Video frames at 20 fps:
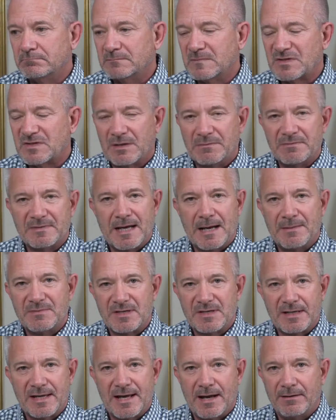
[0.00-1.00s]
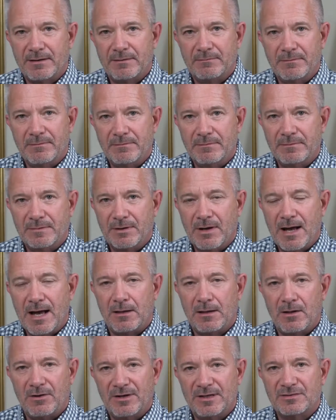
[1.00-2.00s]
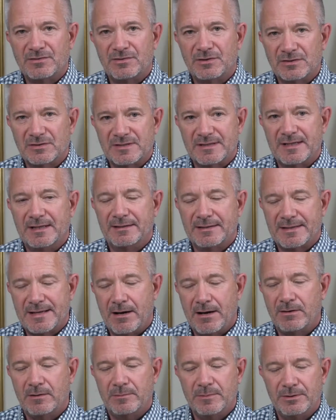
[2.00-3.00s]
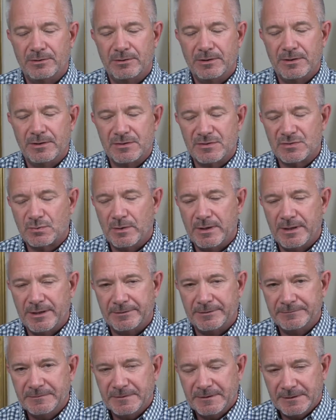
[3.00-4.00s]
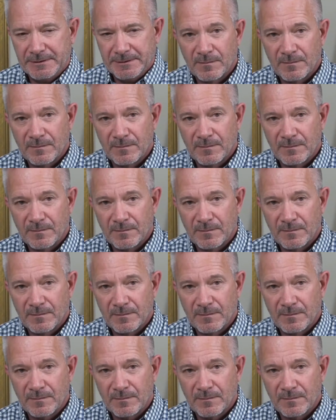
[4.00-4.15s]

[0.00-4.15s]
Sometimes it counted, how long it took to get accountability as well.